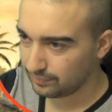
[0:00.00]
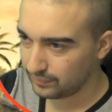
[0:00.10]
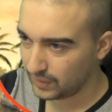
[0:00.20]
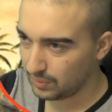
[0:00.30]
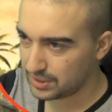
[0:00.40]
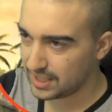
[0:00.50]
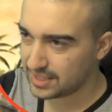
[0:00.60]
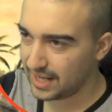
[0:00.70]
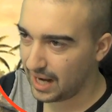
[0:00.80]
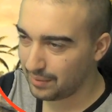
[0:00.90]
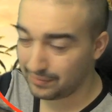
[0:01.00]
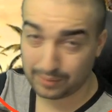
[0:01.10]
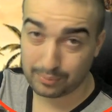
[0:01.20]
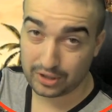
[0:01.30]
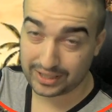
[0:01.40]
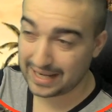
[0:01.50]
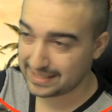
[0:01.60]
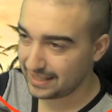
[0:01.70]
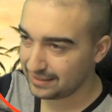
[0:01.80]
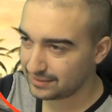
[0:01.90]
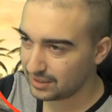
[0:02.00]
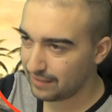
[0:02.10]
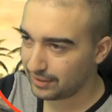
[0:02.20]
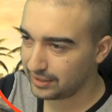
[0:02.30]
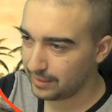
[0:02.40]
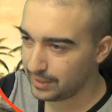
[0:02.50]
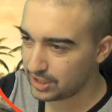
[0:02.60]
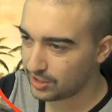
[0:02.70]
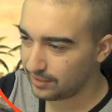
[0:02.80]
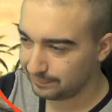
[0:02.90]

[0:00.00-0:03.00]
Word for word: What's this now? I'm not even gonna bother guessing till I have a clear picture.